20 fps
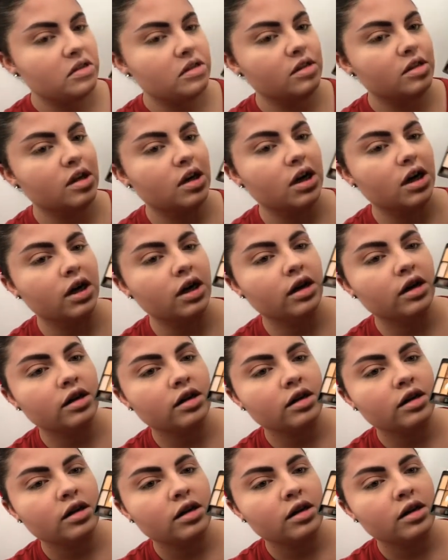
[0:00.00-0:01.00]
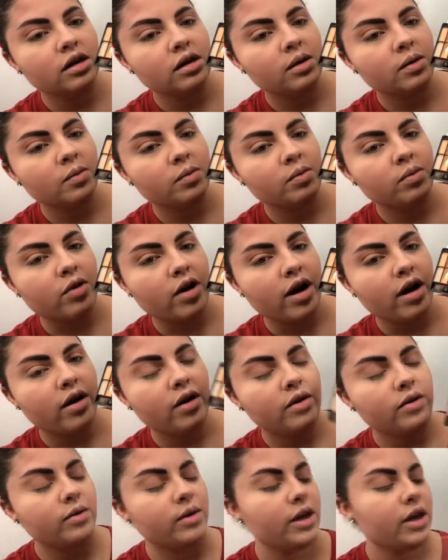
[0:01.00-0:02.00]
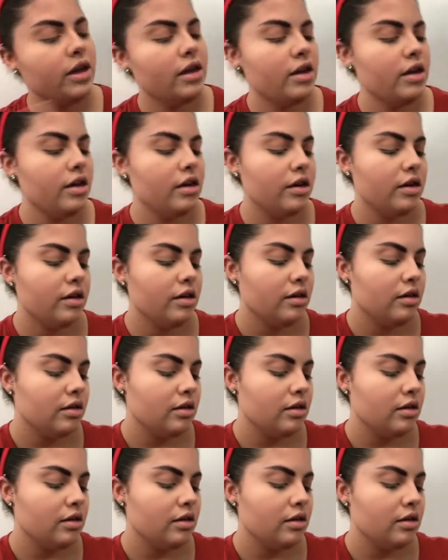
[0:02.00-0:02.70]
dark brown right here,